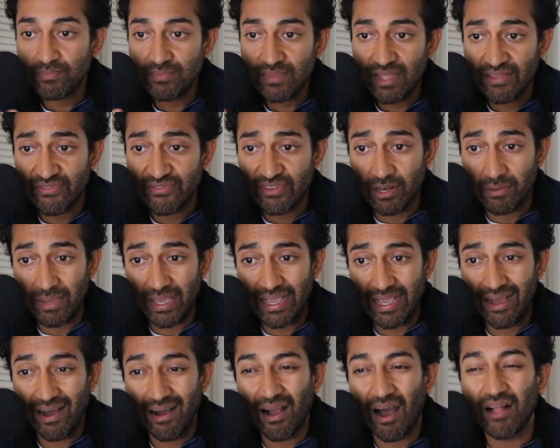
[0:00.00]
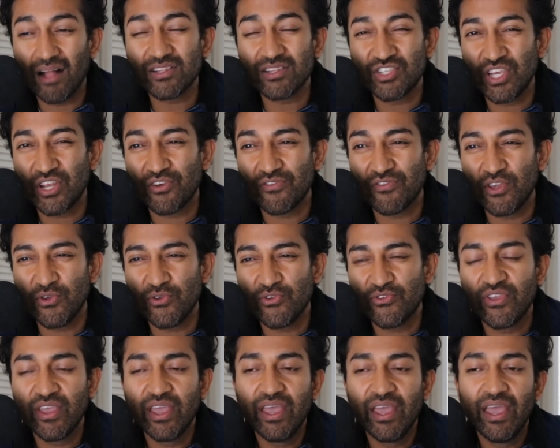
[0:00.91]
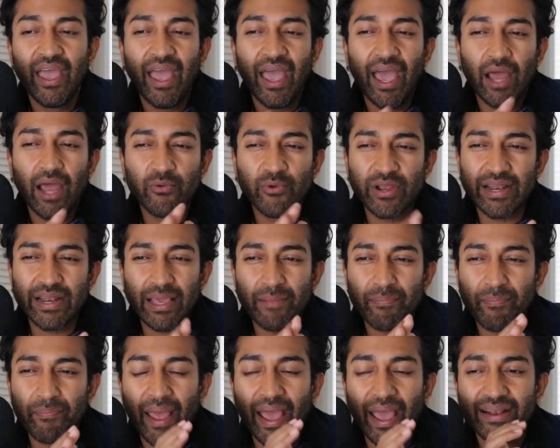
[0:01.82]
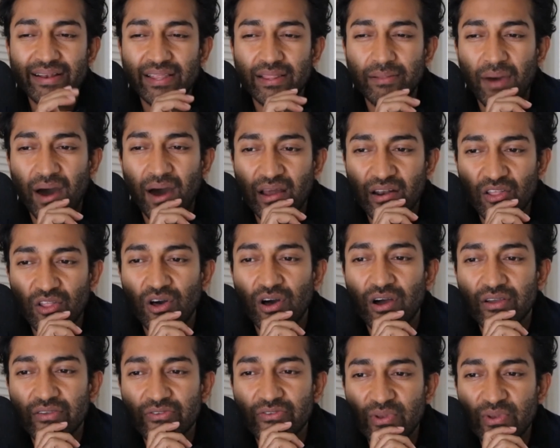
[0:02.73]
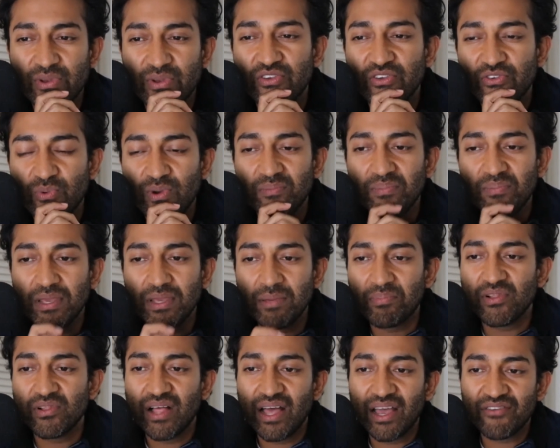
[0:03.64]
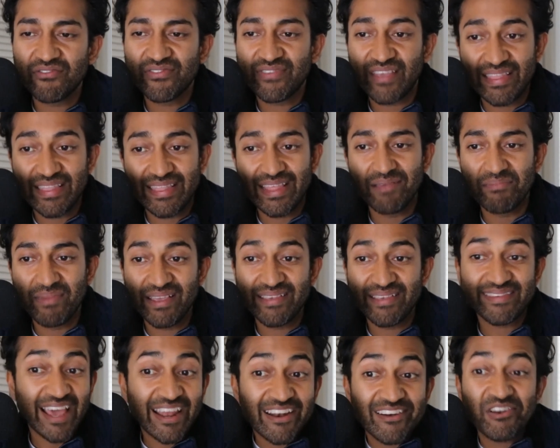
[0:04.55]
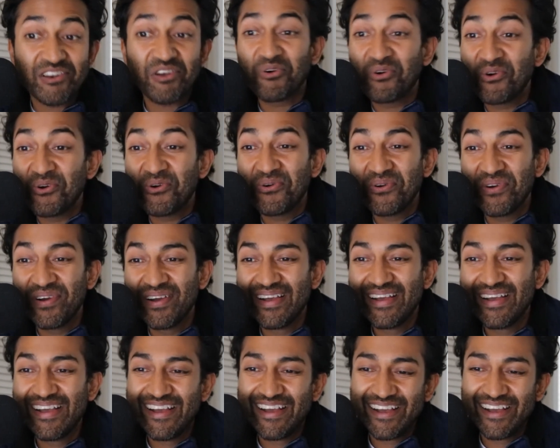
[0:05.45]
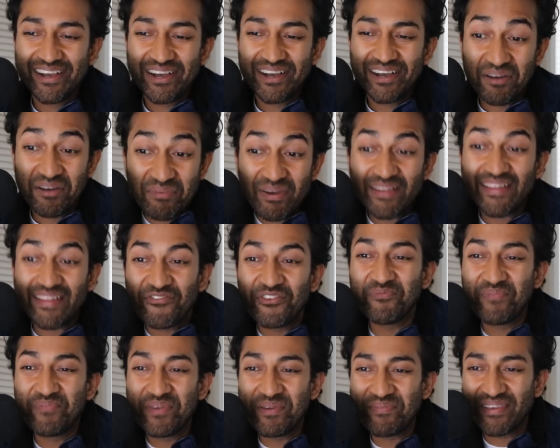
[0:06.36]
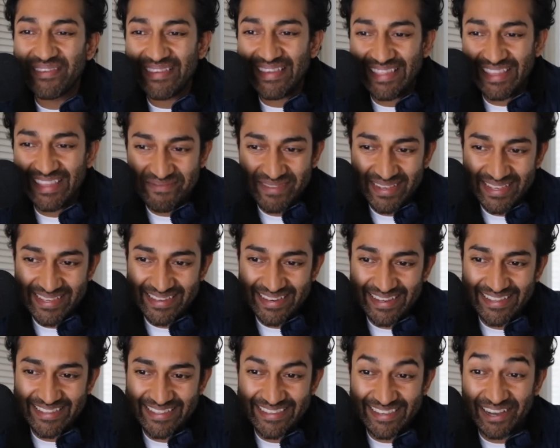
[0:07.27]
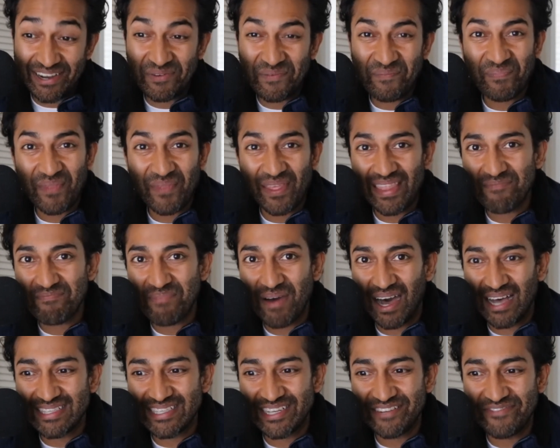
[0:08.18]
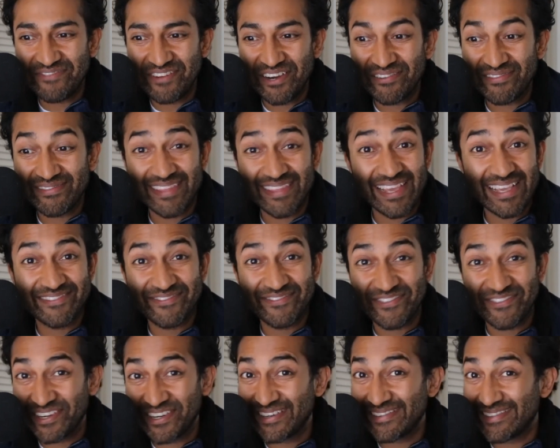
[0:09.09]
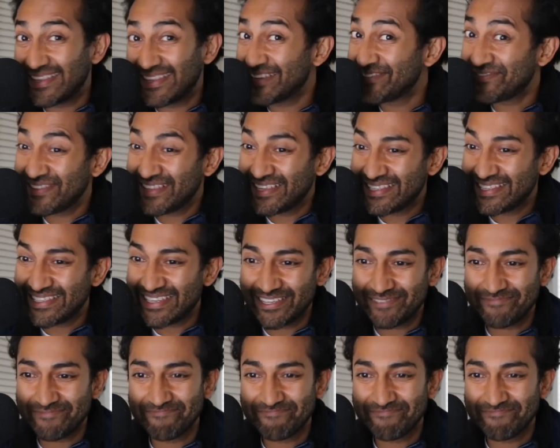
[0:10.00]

It's going to be oncology interviews, and we're going to get back to the monologues, which is what people have said they missed. I don't know who, uh, but a few people said they missed it. So on that positive note, thanks for thanks for listening.